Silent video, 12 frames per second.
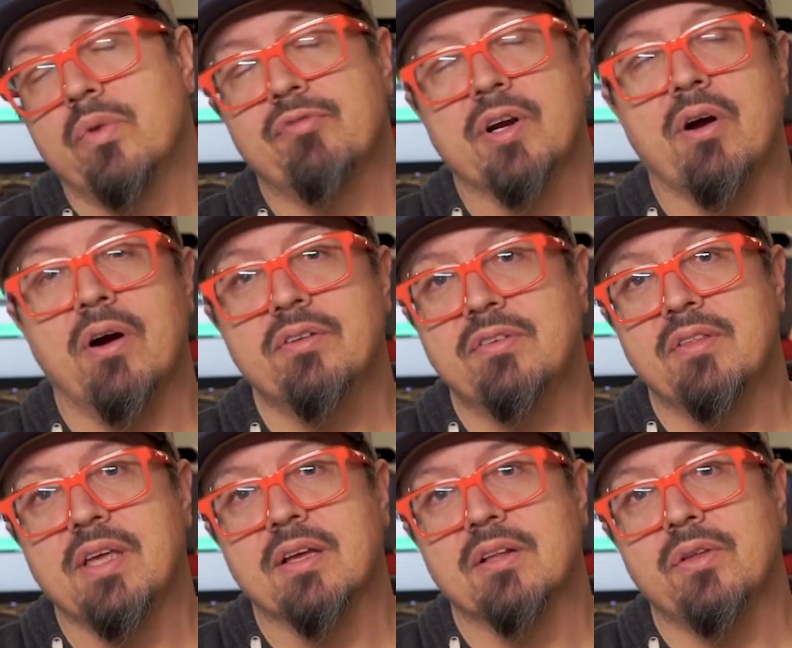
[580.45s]
With regards to
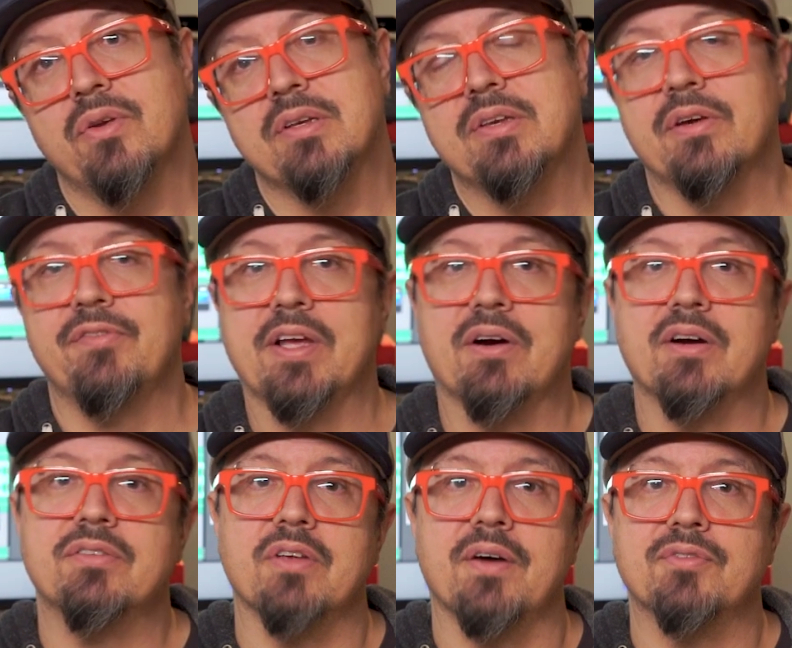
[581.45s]
the included Dear
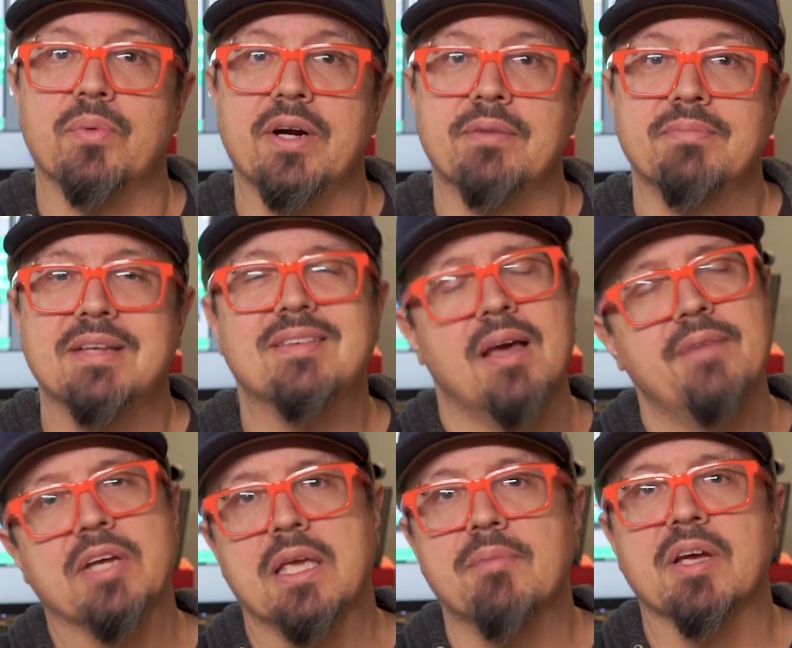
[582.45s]
VR software, it's kind of
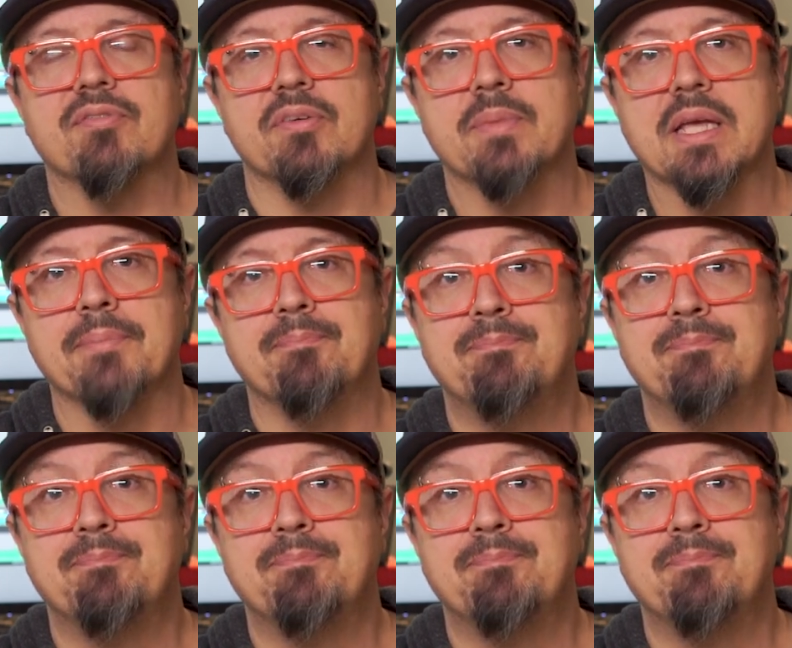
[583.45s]
a gimmick for me,